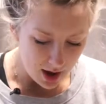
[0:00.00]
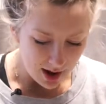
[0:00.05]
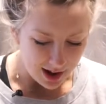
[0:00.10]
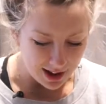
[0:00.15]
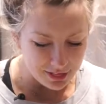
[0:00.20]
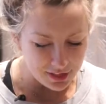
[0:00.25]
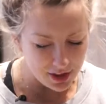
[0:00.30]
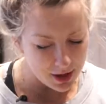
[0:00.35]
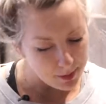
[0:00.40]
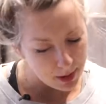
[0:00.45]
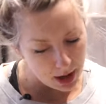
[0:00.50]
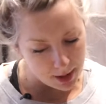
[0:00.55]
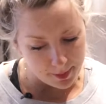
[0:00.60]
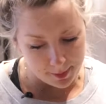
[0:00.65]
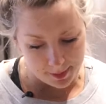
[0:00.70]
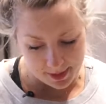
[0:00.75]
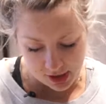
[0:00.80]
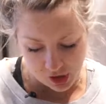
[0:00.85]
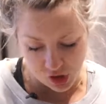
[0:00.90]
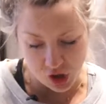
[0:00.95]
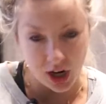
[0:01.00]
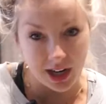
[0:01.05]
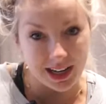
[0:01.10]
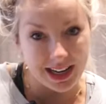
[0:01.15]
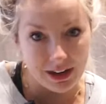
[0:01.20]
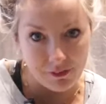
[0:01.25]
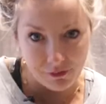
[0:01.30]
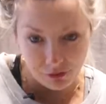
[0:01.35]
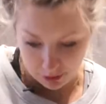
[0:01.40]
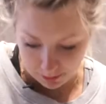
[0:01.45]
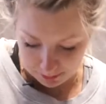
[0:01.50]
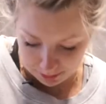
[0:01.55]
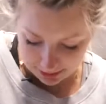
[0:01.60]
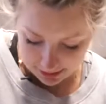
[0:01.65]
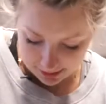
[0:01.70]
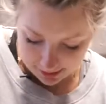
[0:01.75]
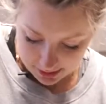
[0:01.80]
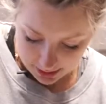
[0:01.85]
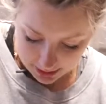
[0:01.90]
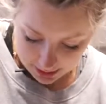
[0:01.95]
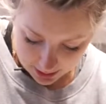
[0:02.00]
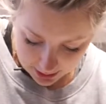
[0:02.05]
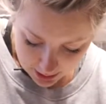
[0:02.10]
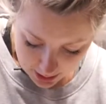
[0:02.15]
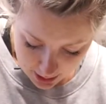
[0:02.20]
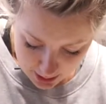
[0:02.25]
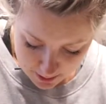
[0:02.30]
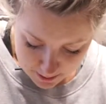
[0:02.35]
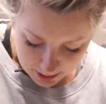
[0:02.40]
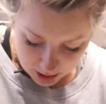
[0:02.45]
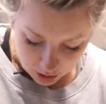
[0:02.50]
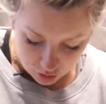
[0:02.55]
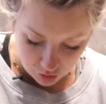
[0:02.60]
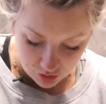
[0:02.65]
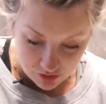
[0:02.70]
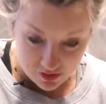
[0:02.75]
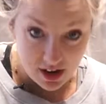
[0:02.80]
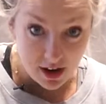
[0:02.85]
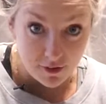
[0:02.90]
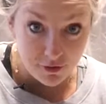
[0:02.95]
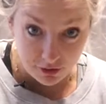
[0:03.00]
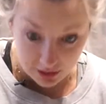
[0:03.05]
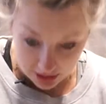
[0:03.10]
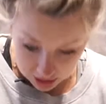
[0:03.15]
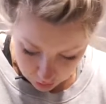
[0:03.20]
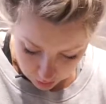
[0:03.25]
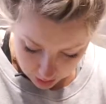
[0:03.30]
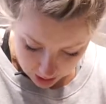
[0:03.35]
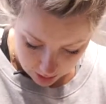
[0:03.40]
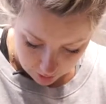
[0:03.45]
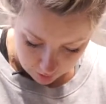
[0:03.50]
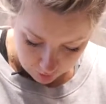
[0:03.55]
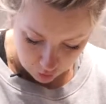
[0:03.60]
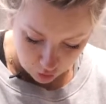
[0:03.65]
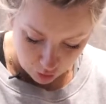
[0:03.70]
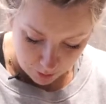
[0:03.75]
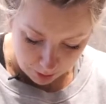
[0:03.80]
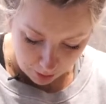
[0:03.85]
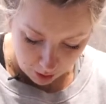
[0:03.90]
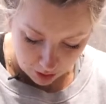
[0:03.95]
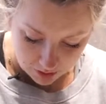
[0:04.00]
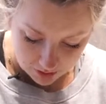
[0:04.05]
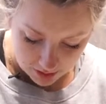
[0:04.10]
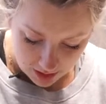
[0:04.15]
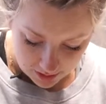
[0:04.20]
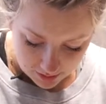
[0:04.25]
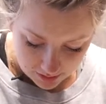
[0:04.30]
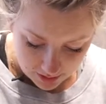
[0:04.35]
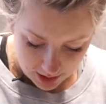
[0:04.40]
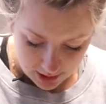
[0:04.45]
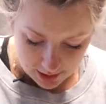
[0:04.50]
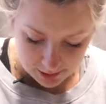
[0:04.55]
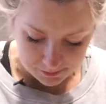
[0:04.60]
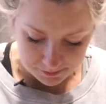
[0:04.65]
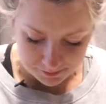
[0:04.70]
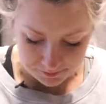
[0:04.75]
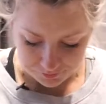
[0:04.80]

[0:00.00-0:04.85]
I think it might be a bit chunky for a blender, but you could definitely do it in a food processor.